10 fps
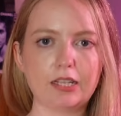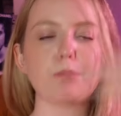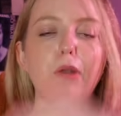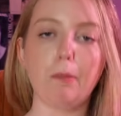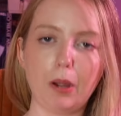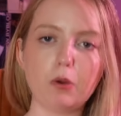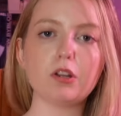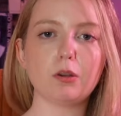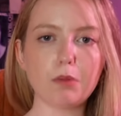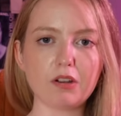to promote
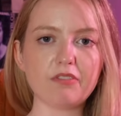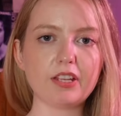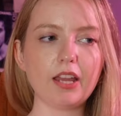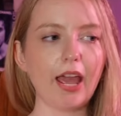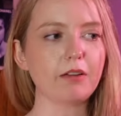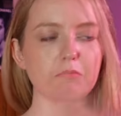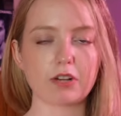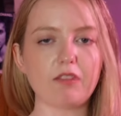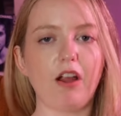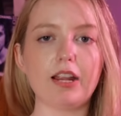your movie and
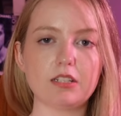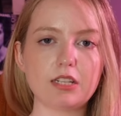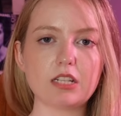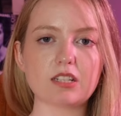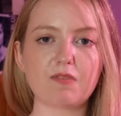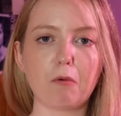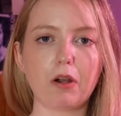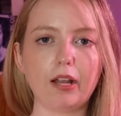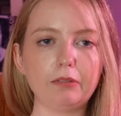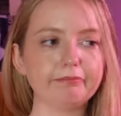rewrite scenes
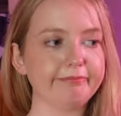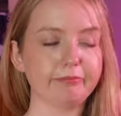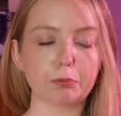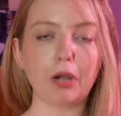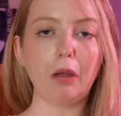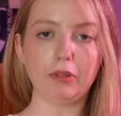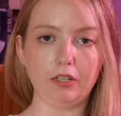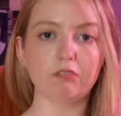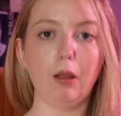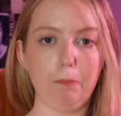for it, it's probably
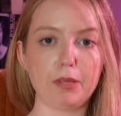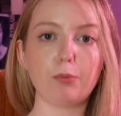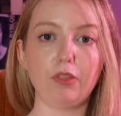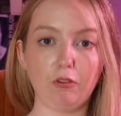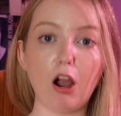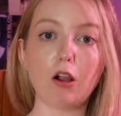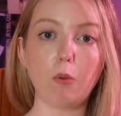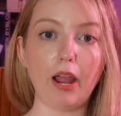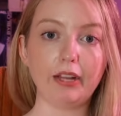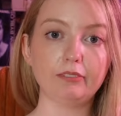gonna rub people the wrong
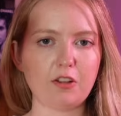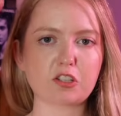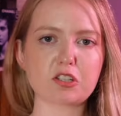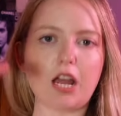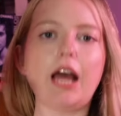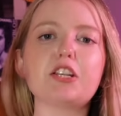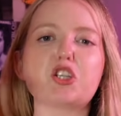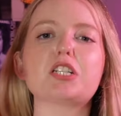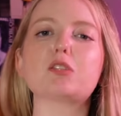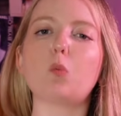way. There's not
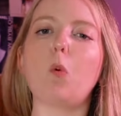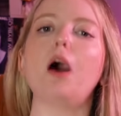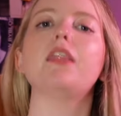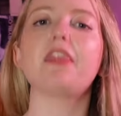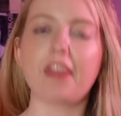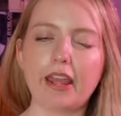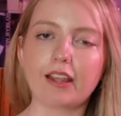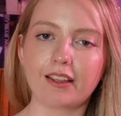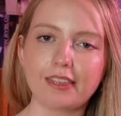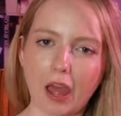just one
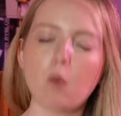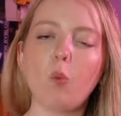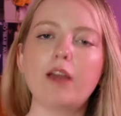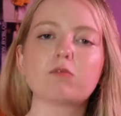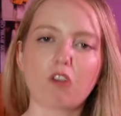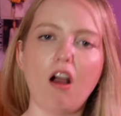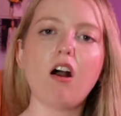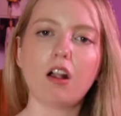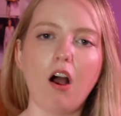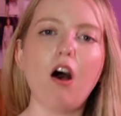thing that went
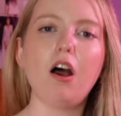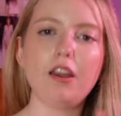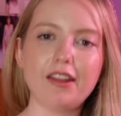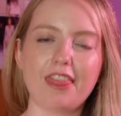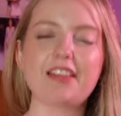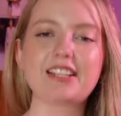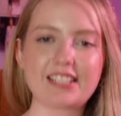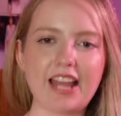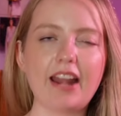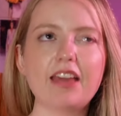wrong on this
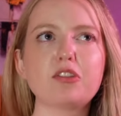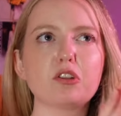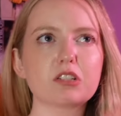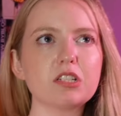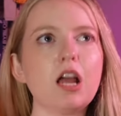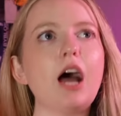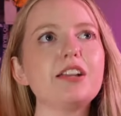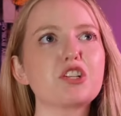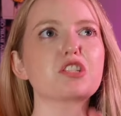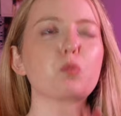set, and there's
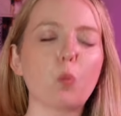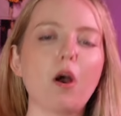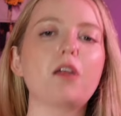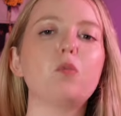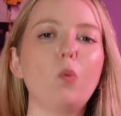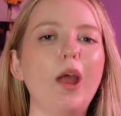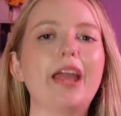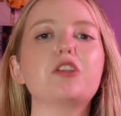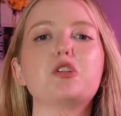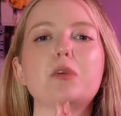not just one
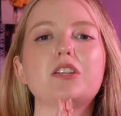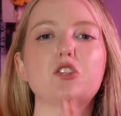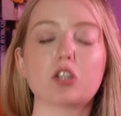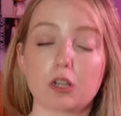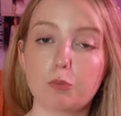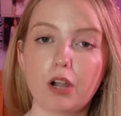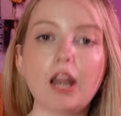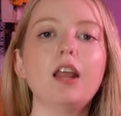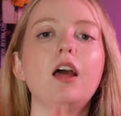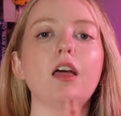way to
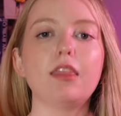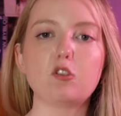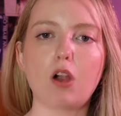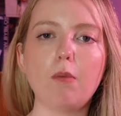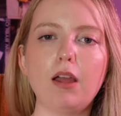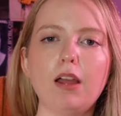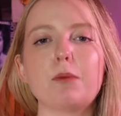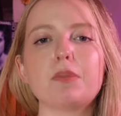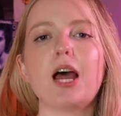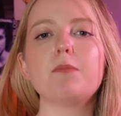interpret the drama.
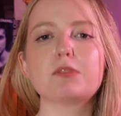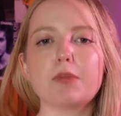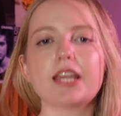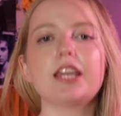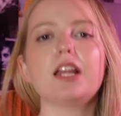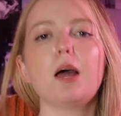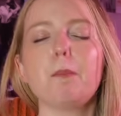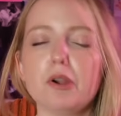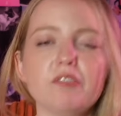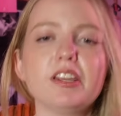Sometimes making
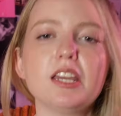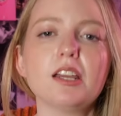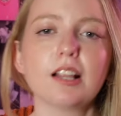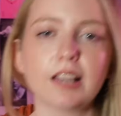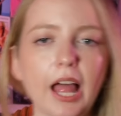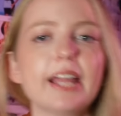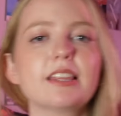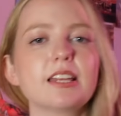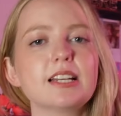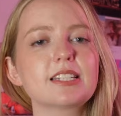a movie like
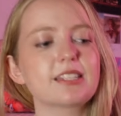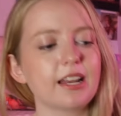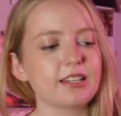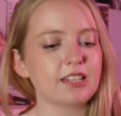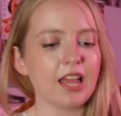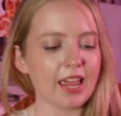this that is